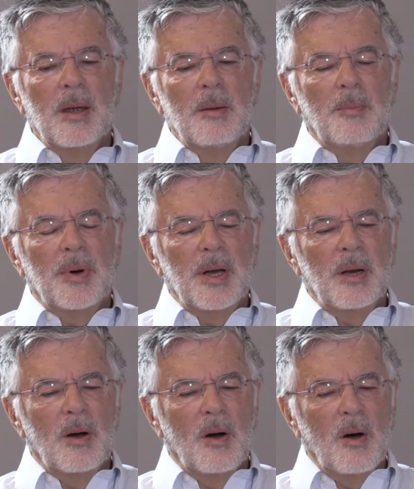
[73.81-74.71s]

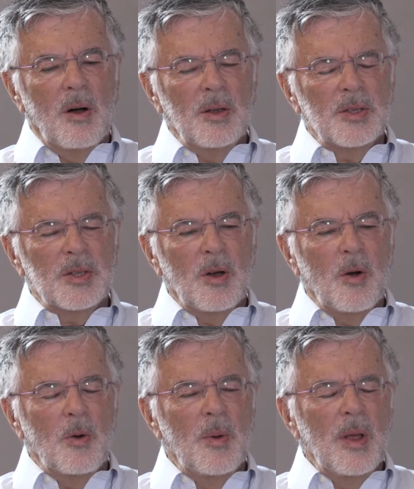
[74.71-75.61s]
But
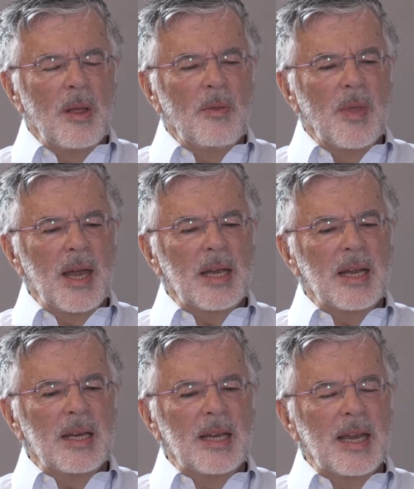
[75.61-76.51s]
also, they
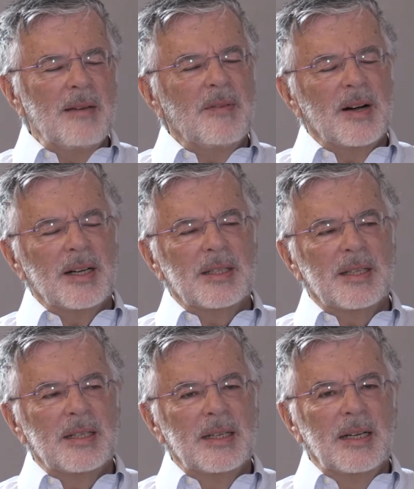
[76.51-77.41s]
can give
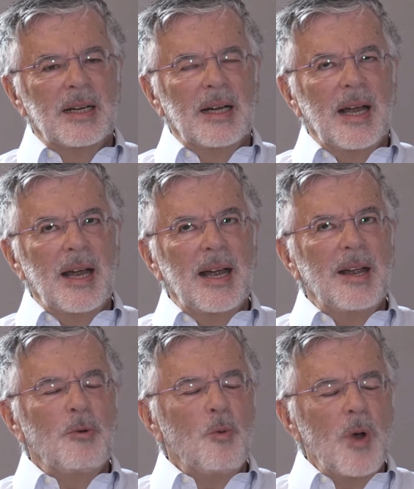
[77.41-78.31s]
us
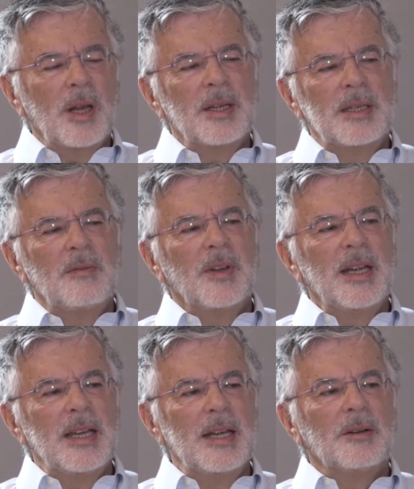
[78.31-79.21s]
a relatively
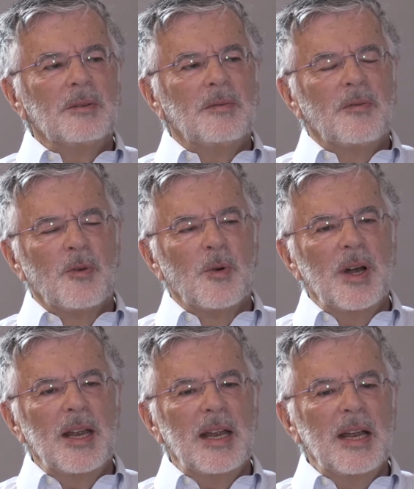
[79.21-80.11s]

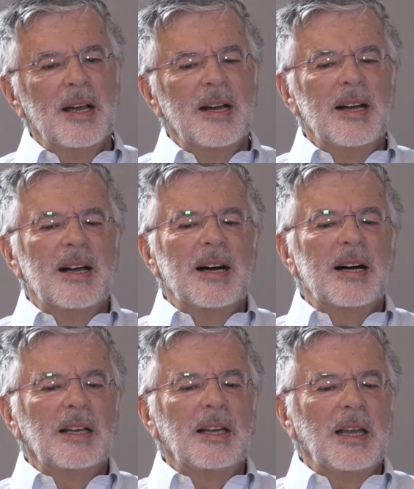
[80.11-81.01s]
guilt-free
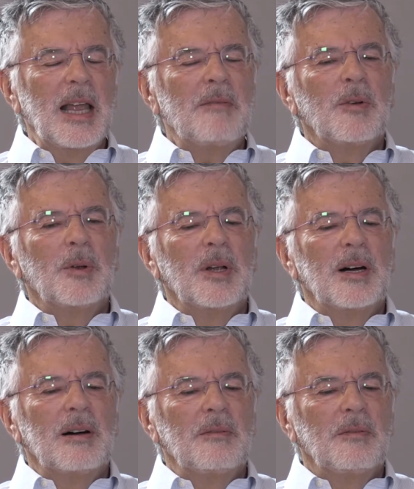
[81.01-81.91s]
level
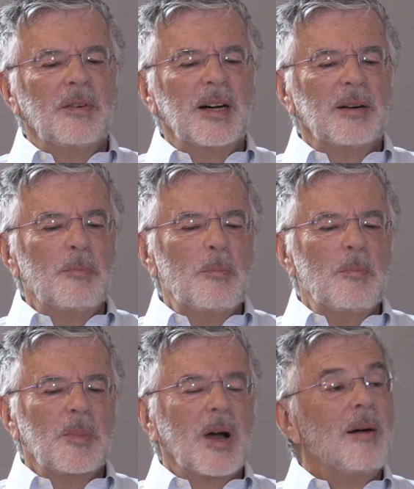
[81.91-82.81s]
of
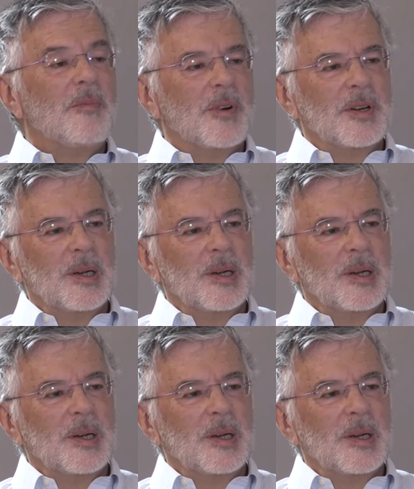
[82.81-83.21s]
comfort